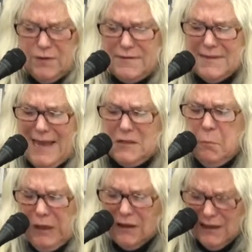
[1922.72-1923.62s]
were
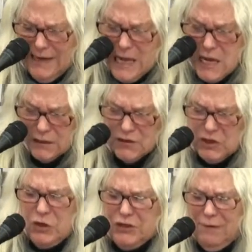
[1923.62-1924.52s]
desperately
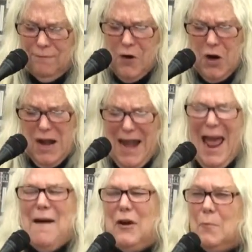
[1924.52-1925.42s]
searching for a
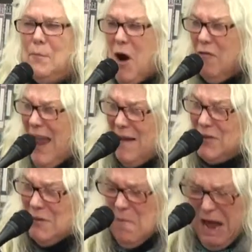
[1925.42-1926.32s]
noun or
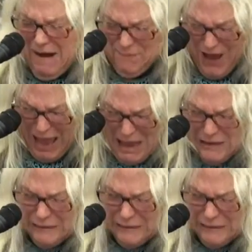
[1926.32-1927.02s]
pronoun to modify